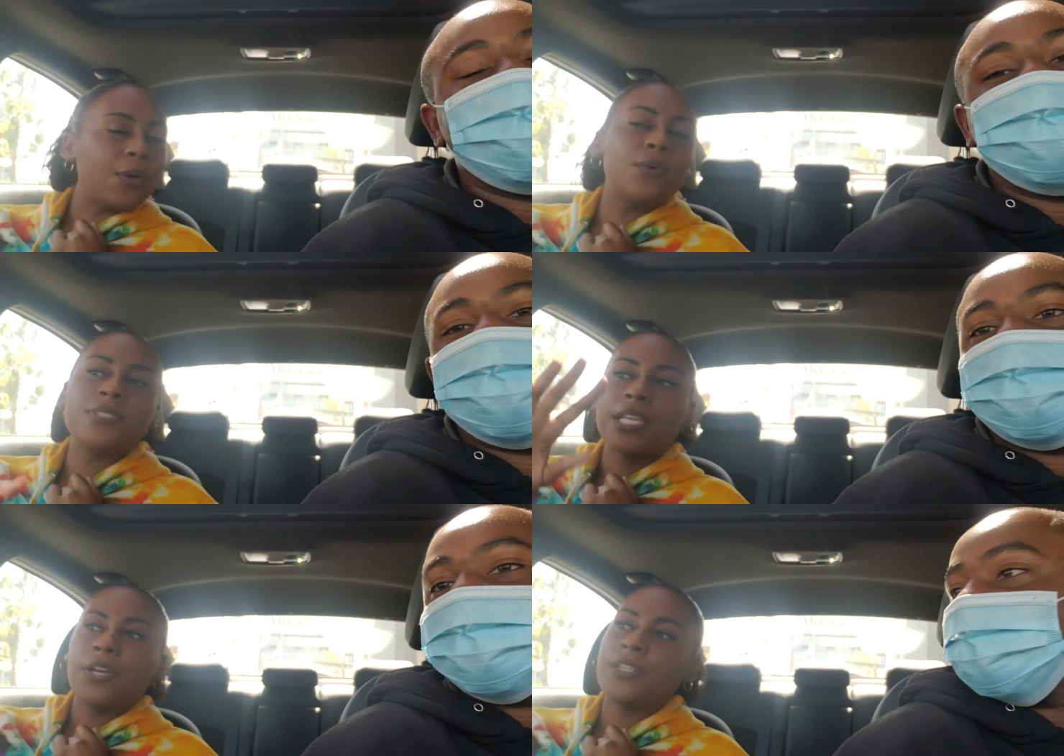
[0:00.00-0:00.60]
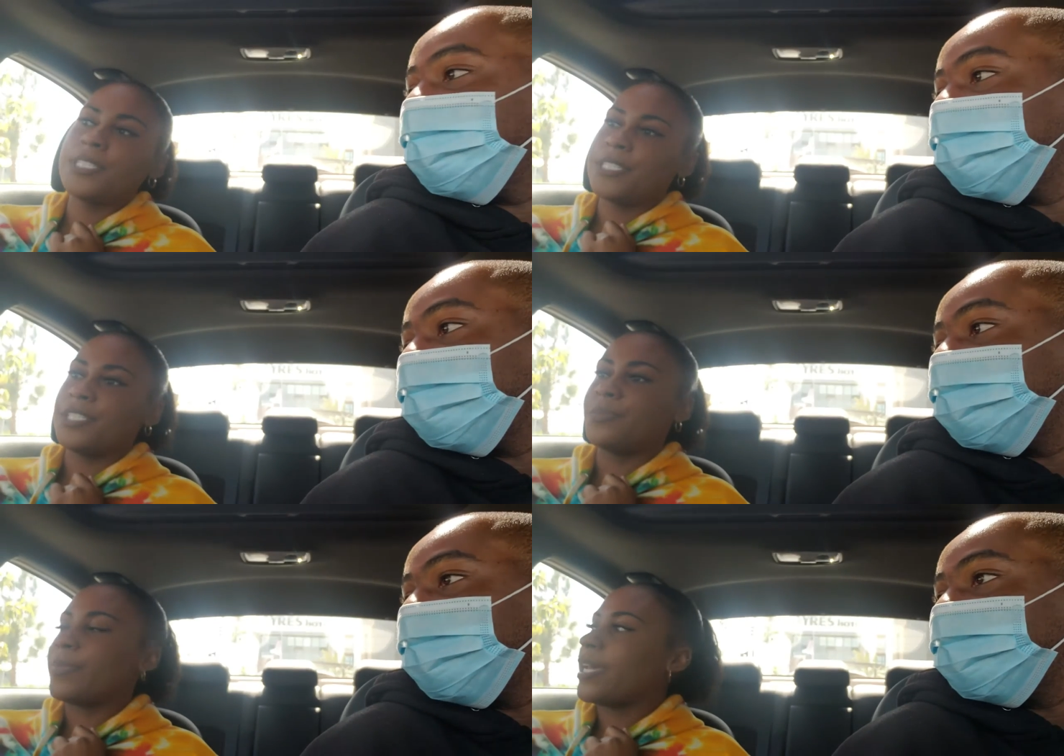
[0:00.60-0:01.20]
I won't say all
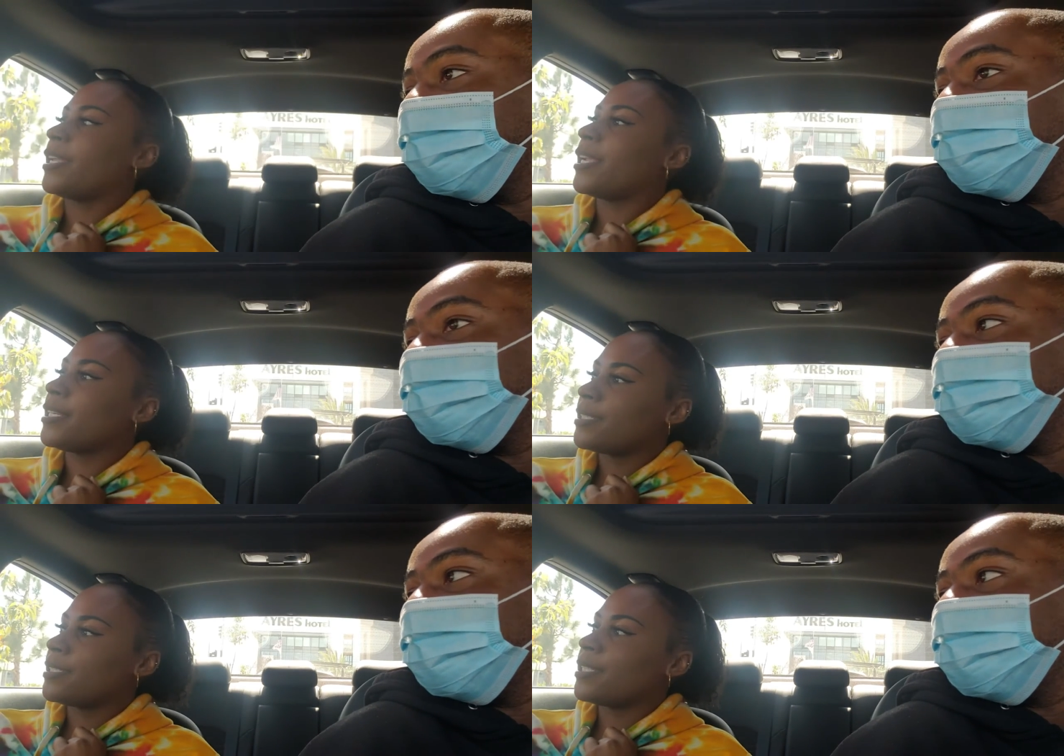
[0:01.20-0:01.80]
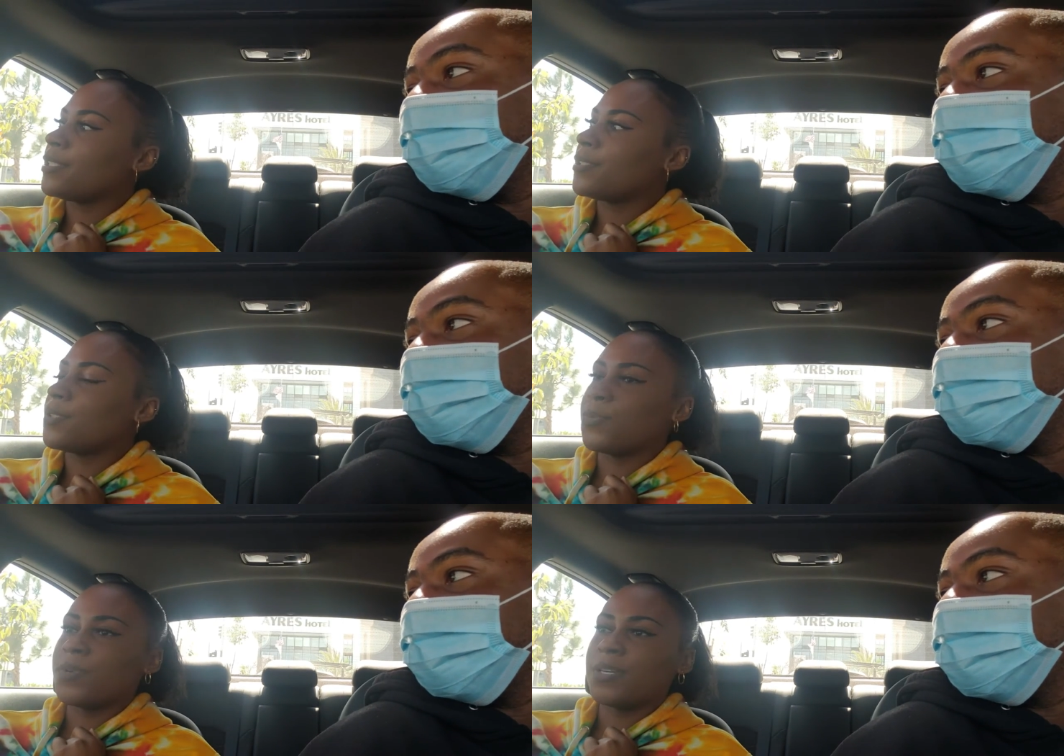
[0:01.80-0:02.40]
Denny's bad. I just think
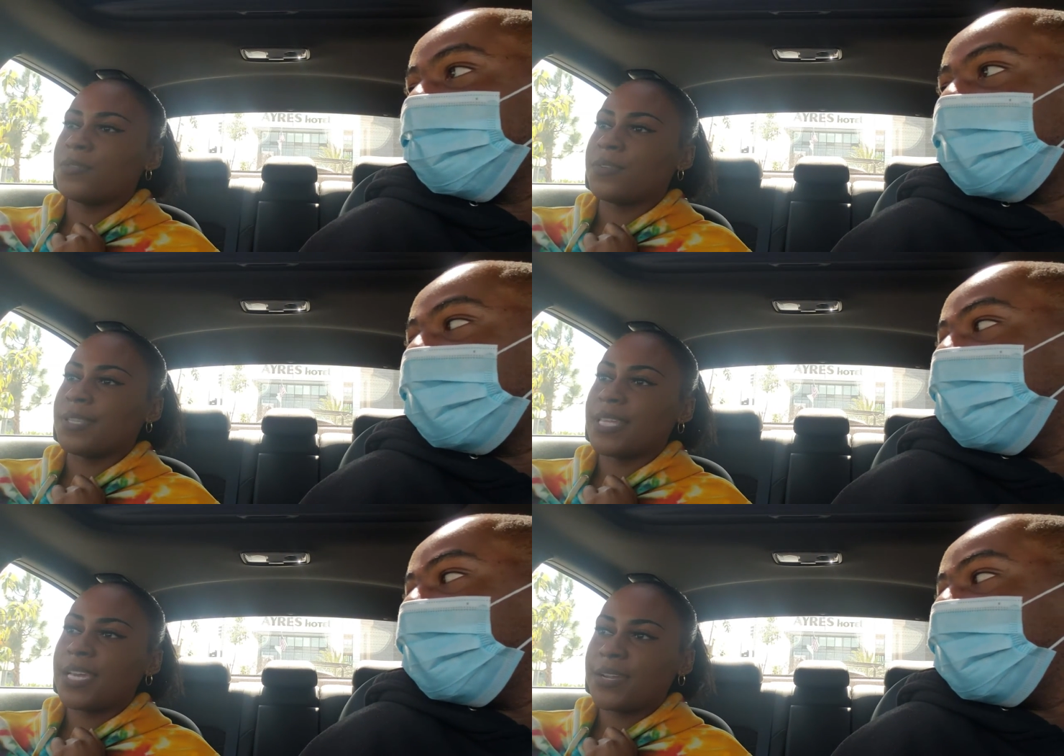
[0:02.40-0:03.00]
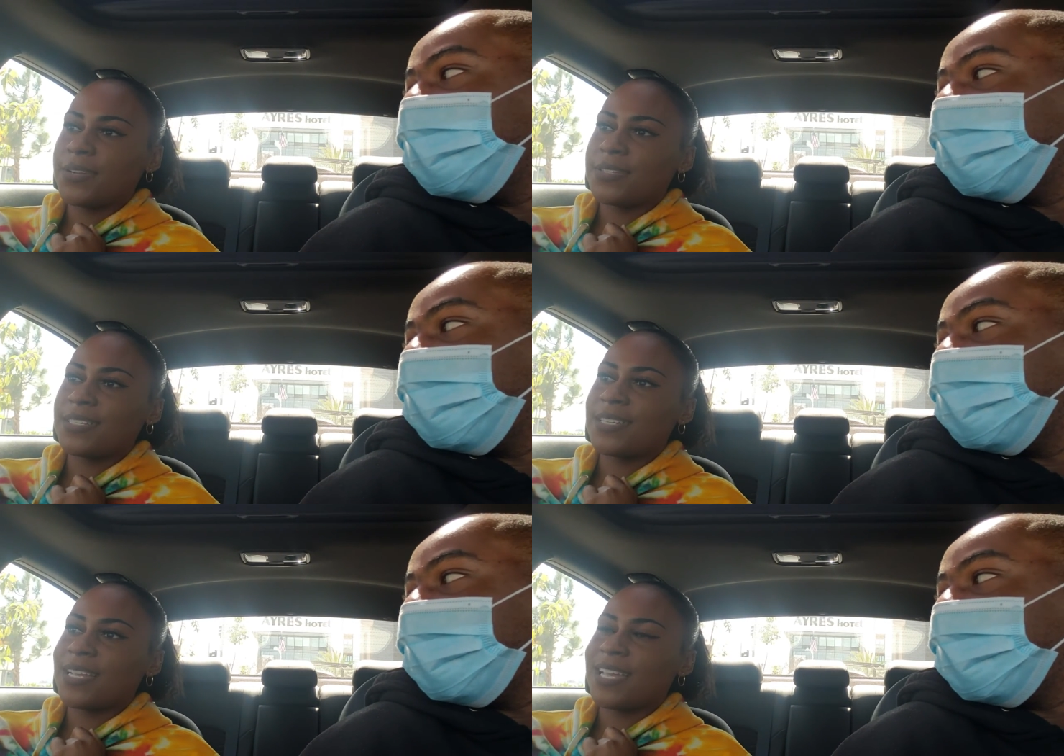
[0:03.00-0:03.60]
the one over there,
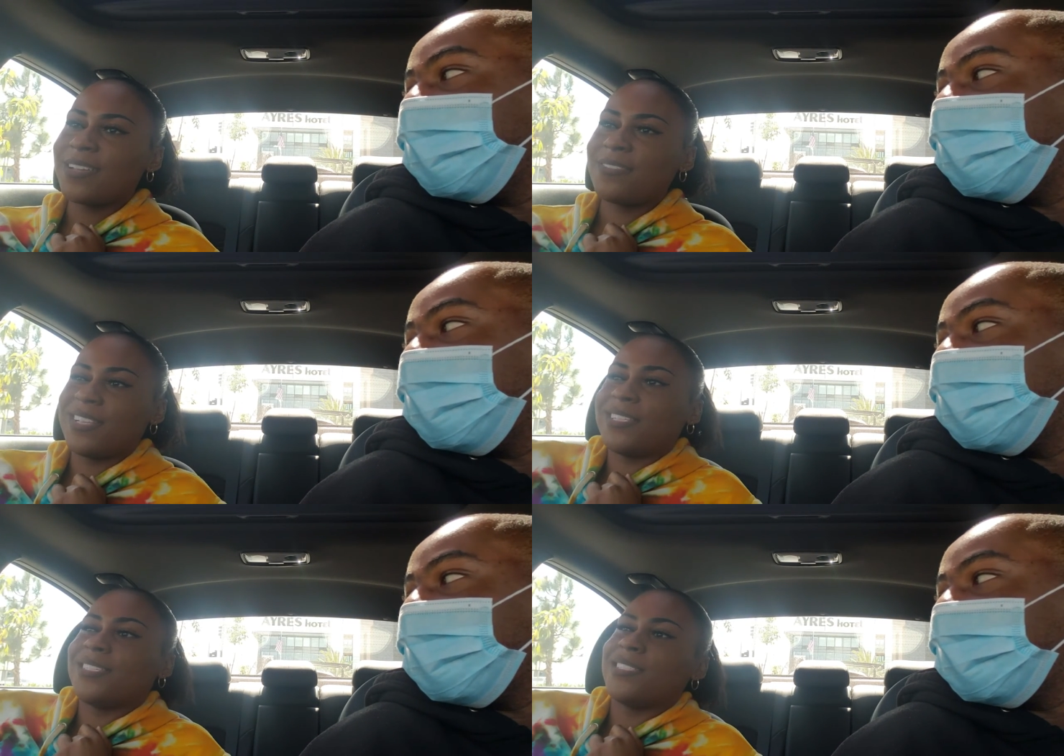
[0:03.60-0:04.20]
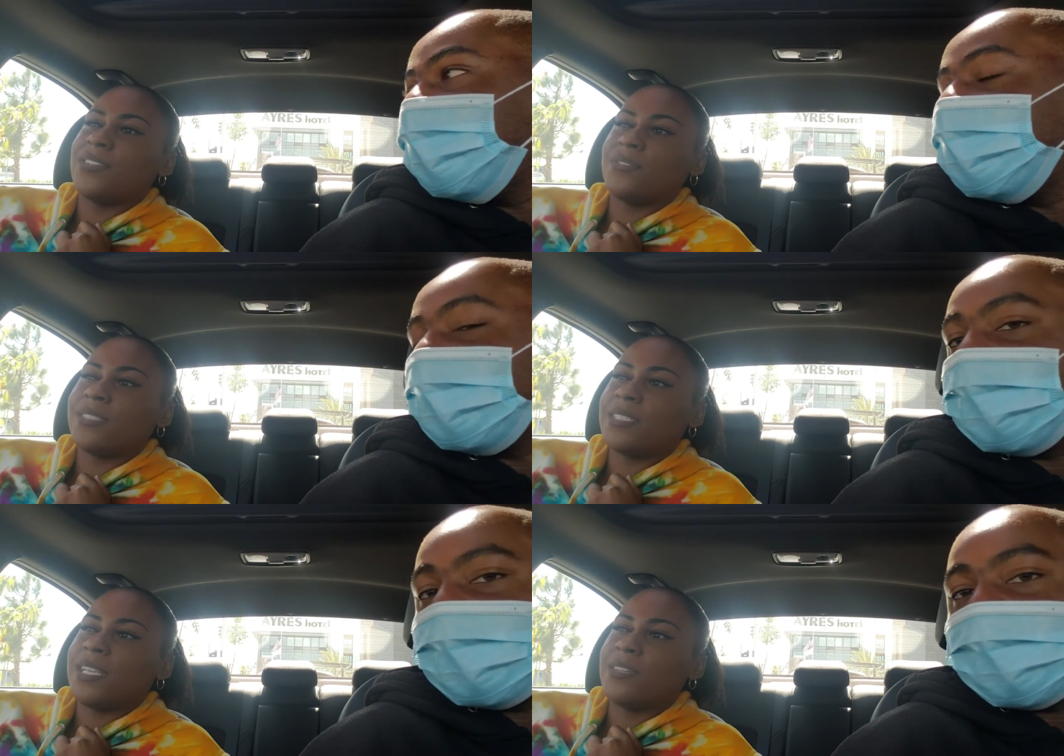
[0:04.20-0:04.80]
I feel like the stuff was
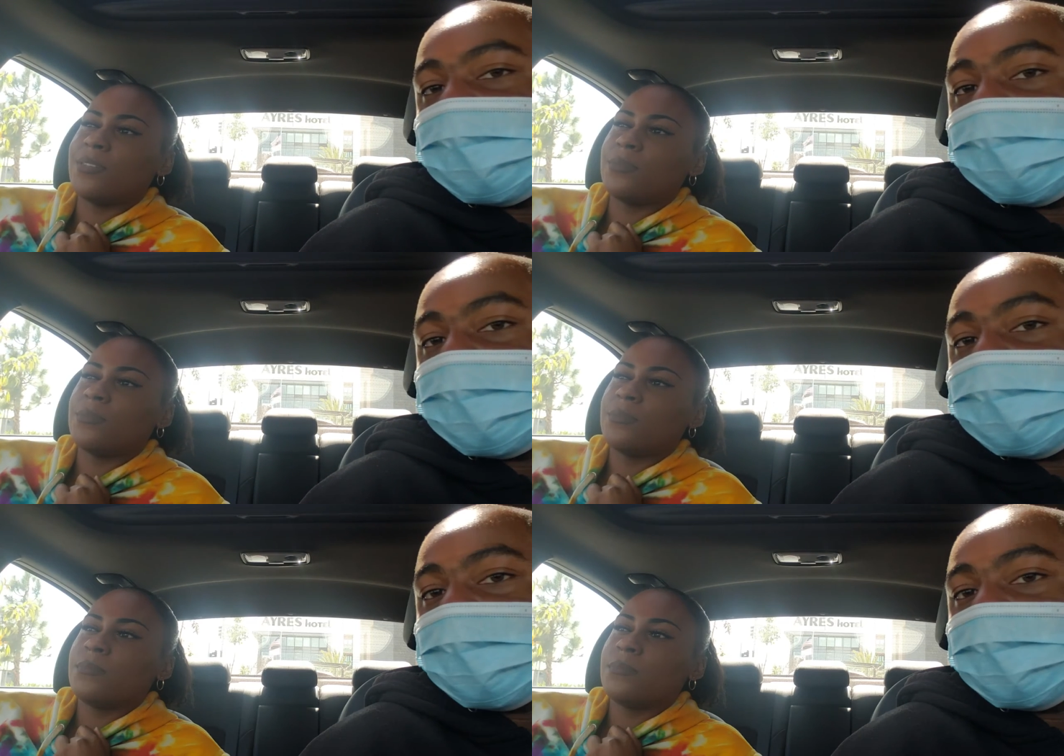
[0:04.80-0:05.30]
stale.